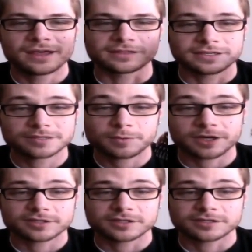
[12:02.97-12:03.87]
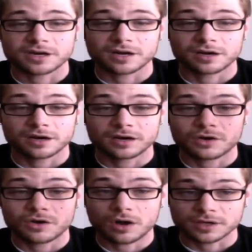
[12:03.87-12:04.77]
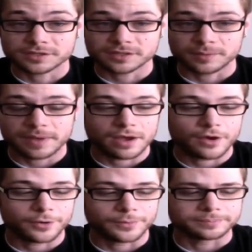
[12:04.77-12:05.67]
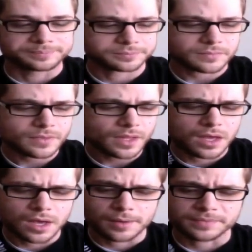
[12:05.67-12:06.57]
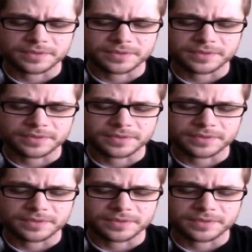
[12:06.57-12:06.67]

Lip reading: These brushes are awesome at home.